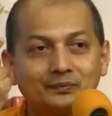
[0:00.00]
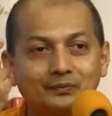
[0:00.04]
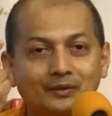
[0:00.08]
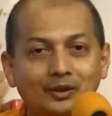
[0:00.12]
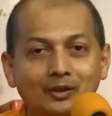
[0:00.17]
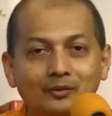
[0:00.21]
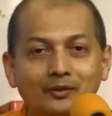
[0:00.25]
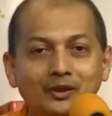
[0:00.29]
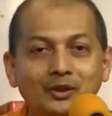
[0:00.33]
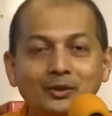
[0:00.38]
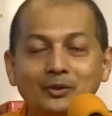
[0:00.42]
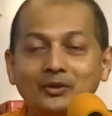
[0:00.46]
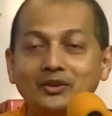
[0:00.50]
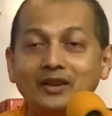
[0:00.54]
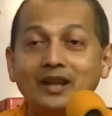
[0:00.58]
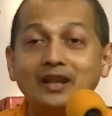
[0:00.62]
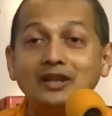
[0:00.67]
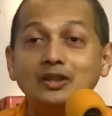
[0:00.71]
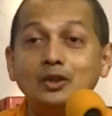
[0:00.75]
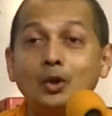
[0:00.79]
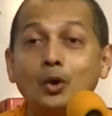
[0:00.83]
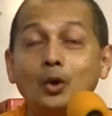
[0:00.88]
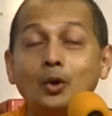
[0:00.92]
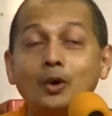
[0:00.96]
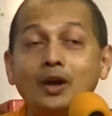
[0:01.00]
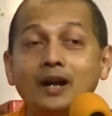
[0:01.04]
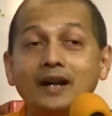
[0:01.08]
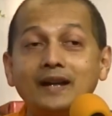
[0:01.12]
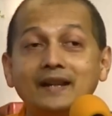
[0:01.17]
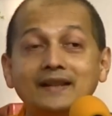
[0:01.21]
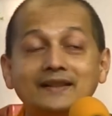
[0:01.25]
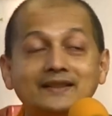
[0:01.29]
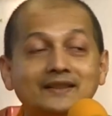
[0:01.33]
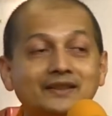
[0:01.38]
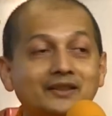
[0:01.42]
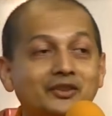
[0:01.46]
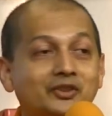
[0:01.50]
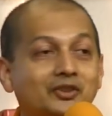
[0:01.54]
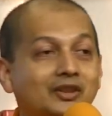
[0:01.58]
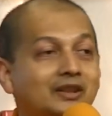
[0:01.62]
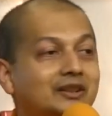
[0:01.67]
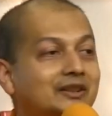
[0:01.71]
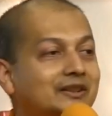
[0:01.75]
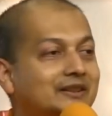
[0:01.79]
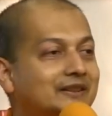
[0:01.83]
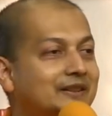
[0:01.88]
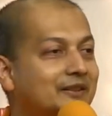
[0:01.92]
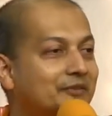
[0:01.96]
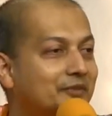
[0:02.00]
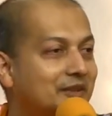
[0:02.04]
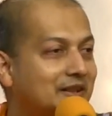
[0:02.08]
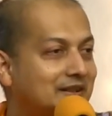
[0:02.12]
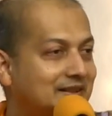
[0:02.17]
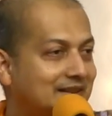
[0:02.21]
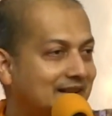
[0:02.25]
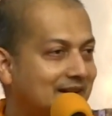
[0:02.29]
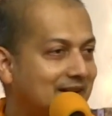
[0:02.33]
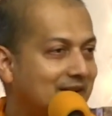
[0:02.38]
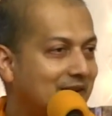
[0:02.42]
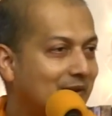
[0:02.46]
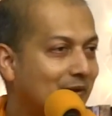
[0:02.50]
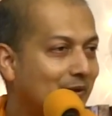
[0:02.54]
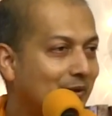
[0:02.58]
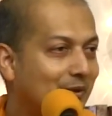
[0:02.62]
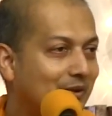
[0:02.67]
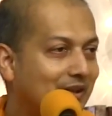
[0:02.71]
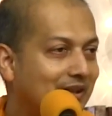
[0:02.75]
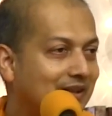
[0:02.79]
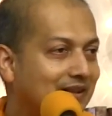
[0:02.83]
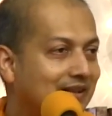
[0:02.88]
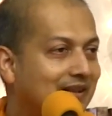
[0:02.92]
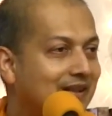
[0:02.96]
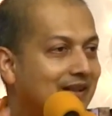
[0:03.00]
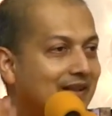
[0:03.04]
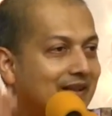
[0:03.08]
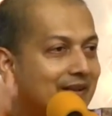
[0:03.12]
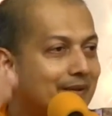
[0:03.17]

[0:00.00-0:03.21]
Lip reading: You know, when you say yoga is chitta vritti nirodha,